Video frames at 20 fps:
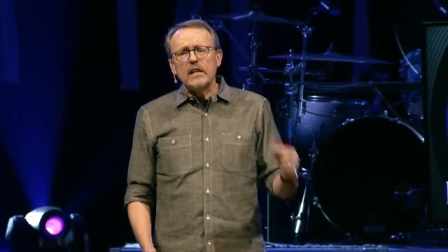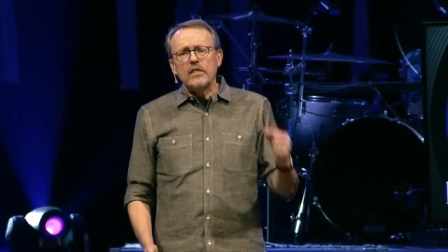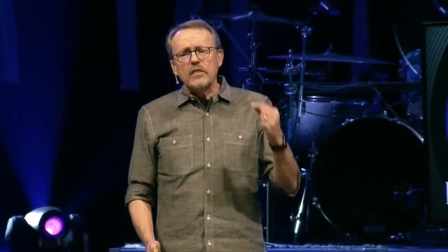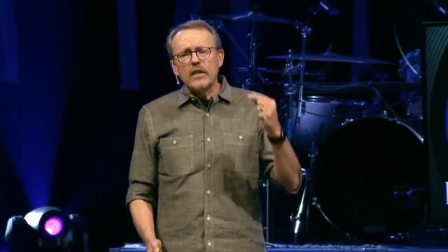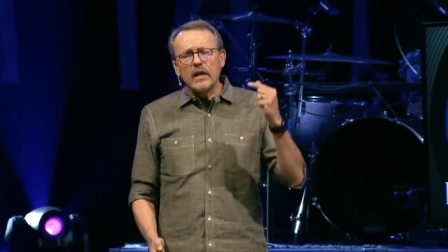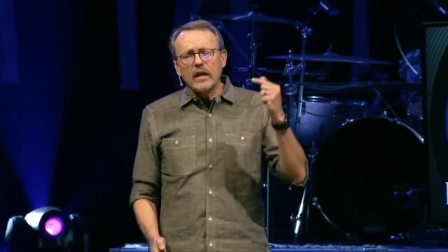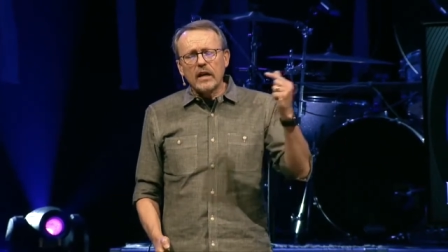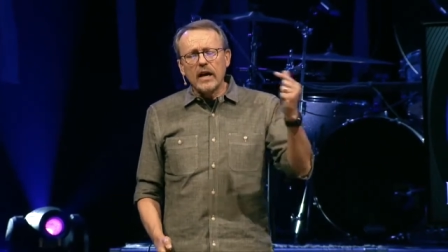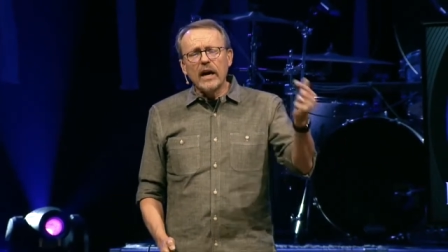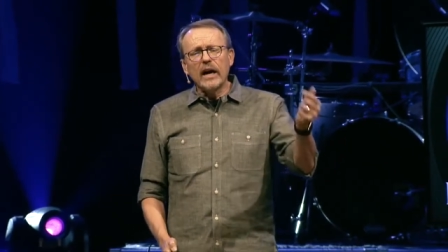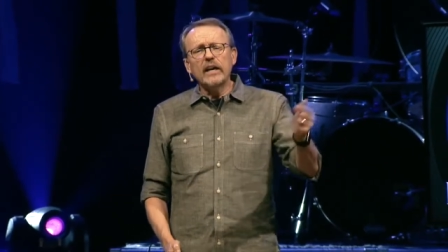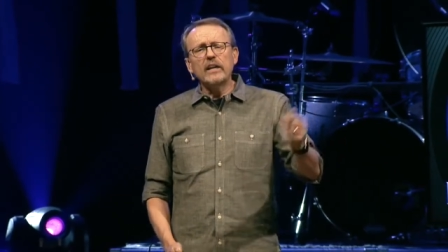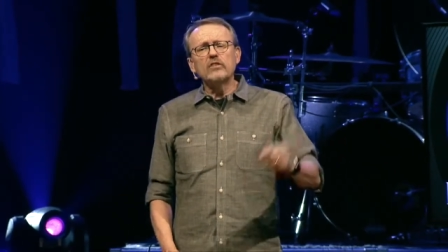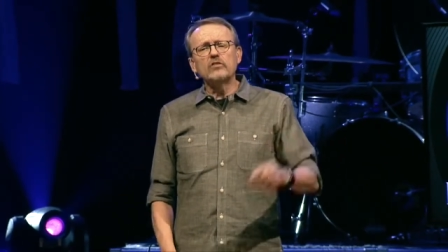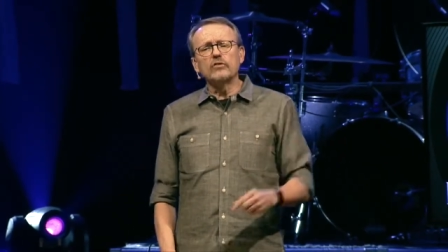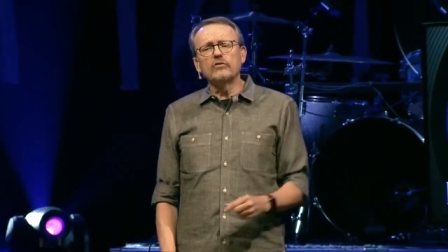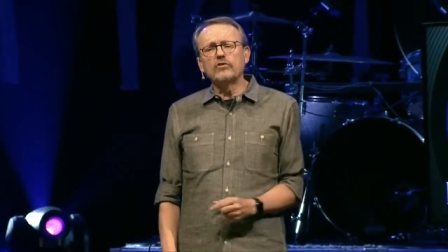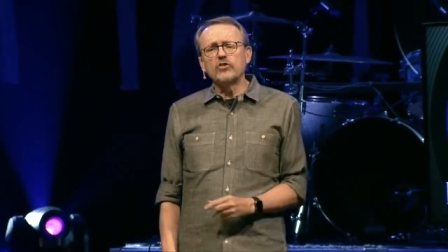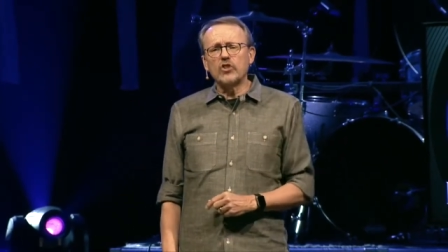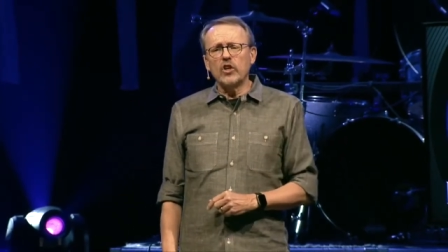the
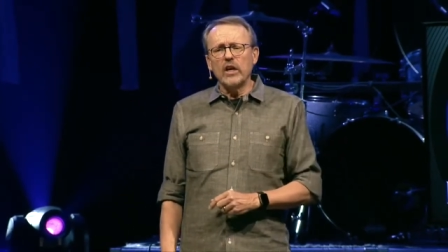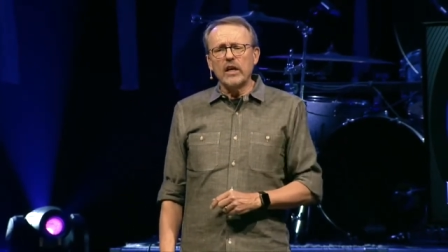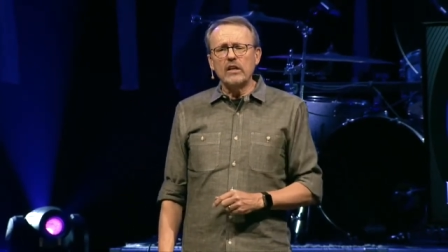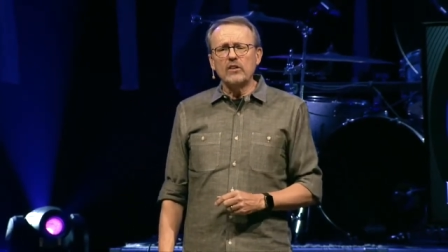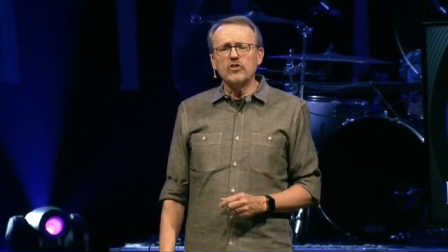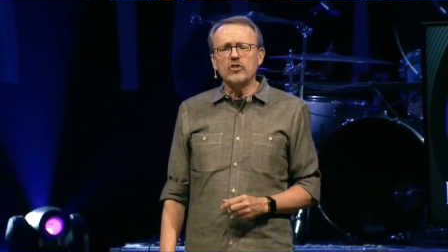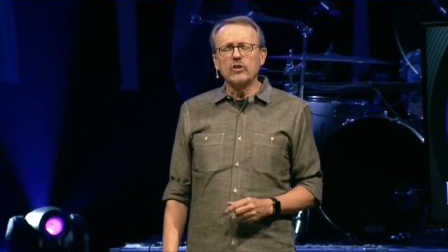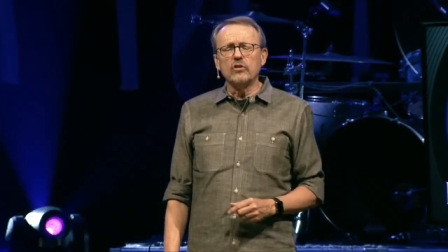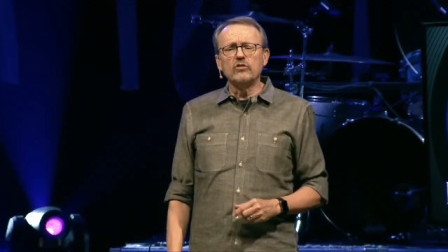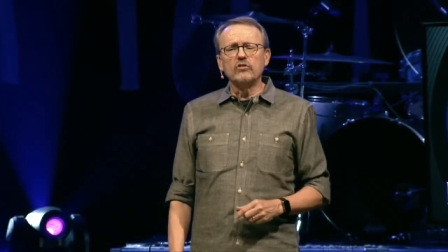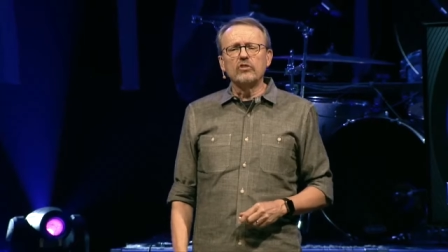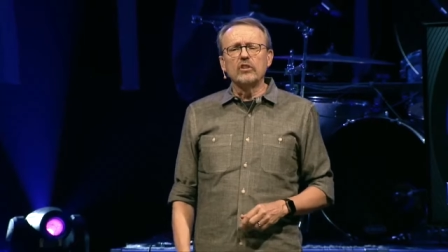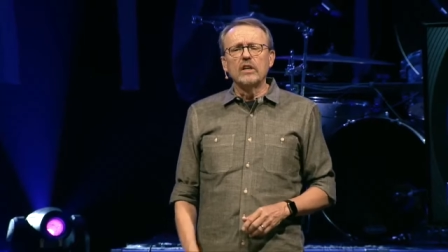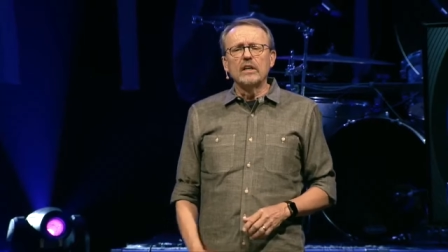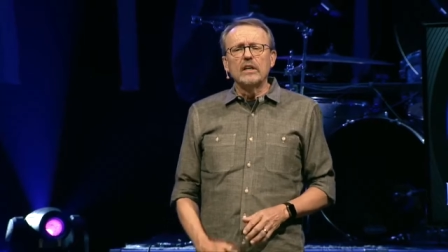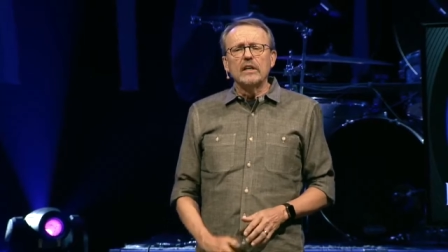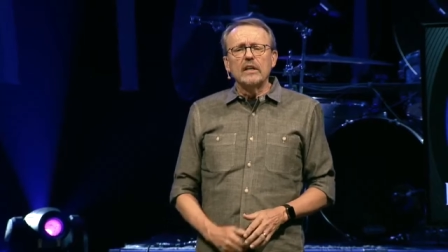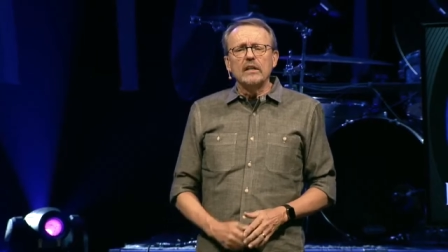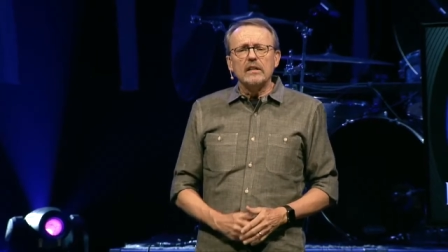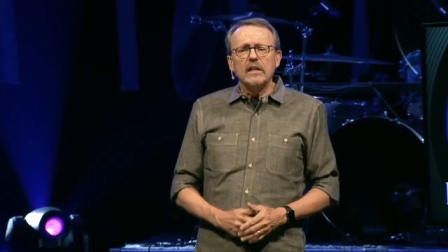kinds of changes
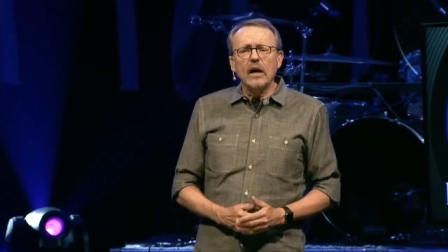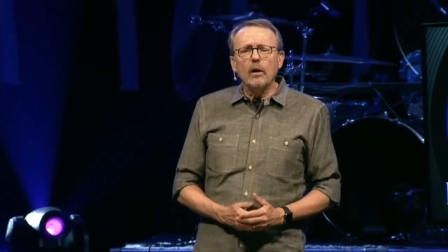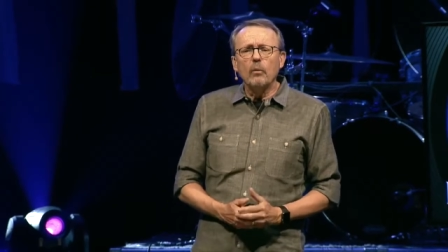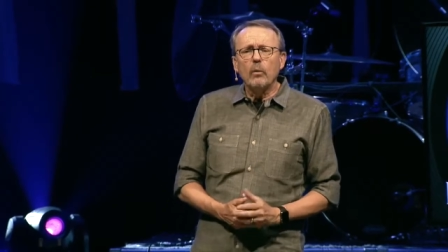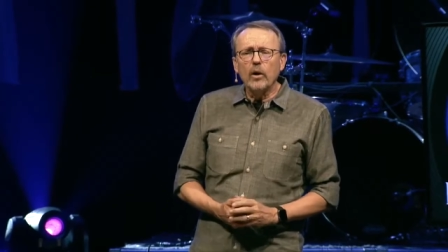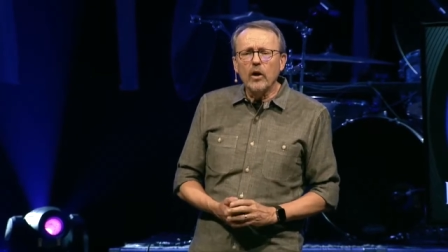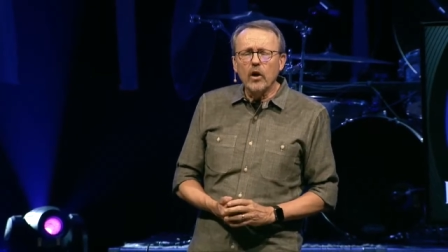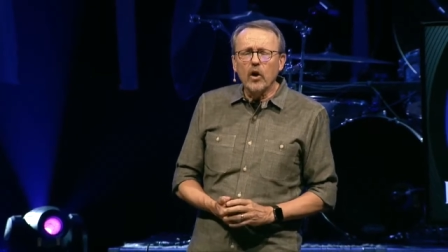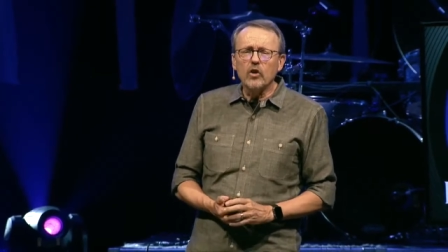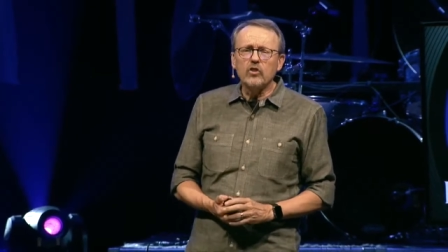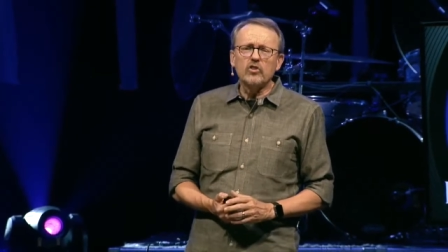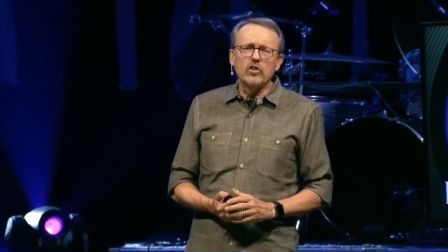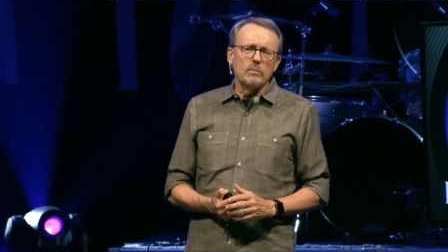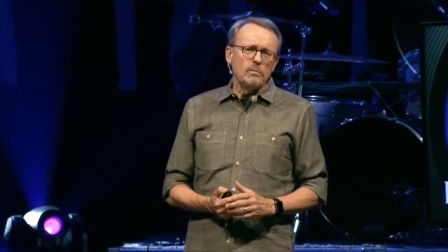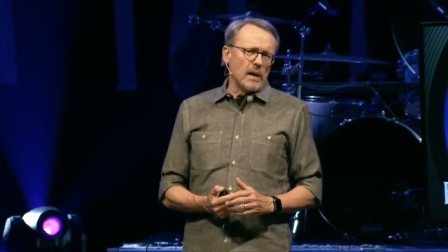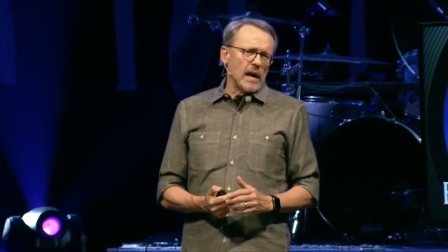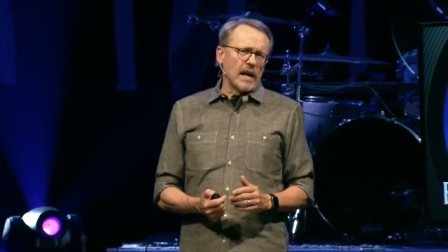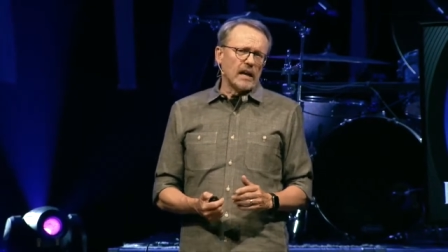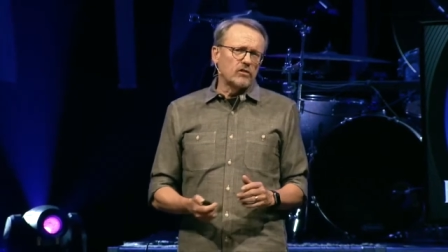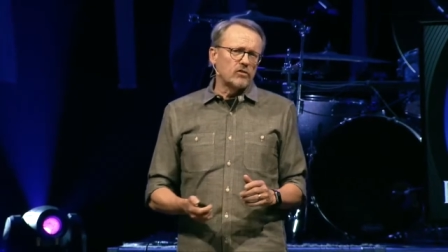that we ought to
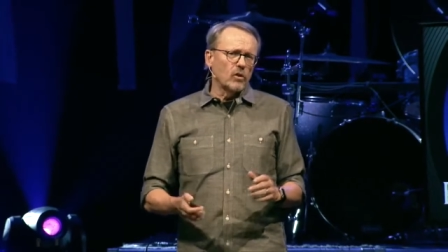make.